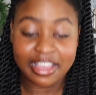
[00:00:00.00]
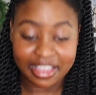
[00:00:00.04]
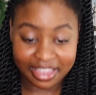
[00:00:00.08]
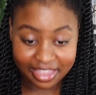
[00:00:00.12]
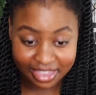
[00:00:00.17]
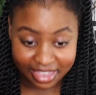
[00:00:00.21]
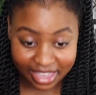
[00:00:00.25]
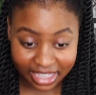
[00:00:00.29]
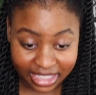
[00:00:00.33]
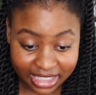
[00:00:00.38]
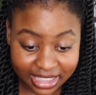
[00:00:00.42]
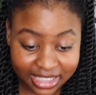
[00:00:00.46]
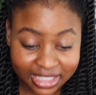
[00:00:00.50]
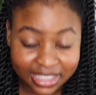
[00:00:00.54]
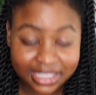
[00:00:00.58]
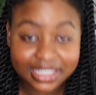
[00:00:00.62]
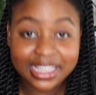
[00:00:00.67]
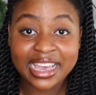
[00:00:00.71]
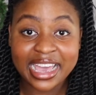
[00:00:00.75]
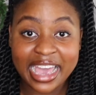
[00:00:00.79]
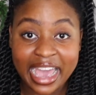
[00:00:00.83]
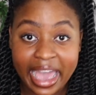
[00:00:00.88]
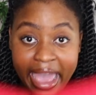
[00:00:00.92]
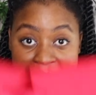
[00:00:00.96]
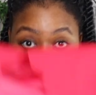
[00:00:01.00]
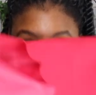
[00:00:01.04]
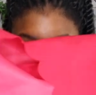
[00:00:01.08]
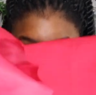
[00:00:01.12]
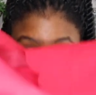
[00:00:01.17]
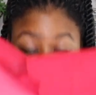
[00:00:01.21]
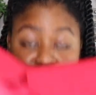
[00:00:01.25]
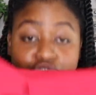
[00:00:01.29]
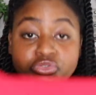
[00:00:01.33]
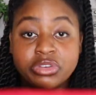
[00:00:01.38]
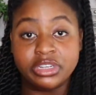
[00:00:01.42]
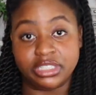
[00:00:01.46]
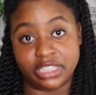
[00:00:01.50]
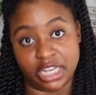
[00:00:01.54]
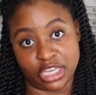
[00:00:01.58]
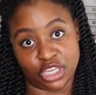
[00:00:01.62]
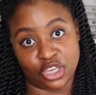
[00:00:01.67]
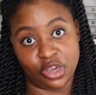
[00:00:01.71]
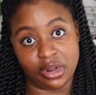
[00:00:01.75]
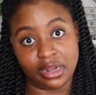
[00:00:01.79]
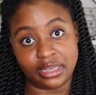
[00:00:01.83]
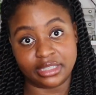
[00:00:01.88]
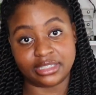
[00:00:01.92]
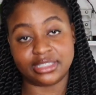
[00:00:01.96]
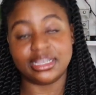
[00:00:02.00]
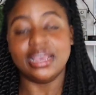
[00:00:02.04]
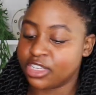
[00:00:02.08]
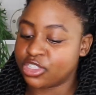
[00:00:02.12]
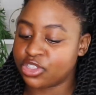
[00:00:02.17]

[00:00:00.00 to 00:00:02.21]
This is ridiculous.